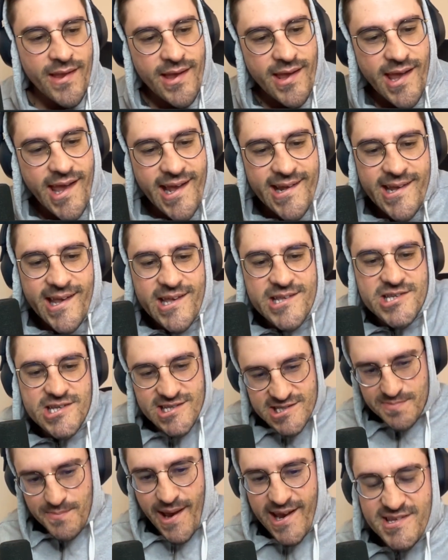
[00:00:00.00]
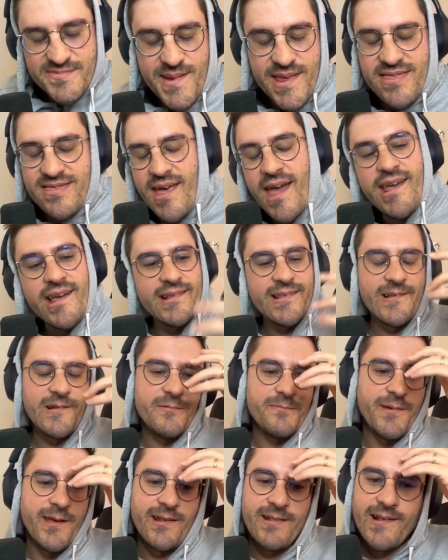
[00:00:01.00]
And it just makes me think a little
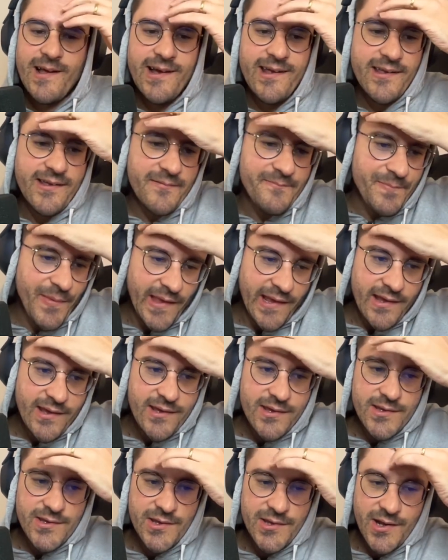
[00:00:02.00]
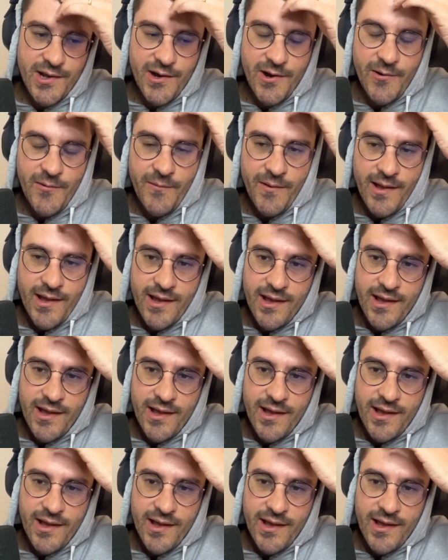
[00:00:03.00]
bit, like, you know,